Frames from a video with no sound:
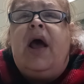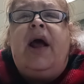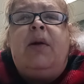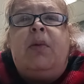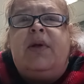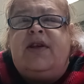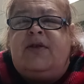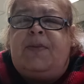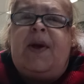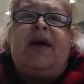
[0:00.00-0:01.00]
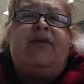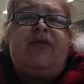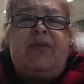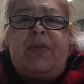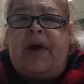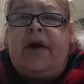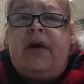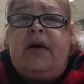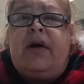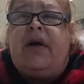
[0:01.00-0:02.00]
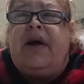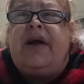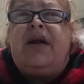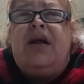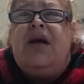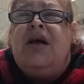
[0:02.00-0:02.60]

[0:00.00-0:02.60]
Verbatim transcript: and we'll expand from there, right?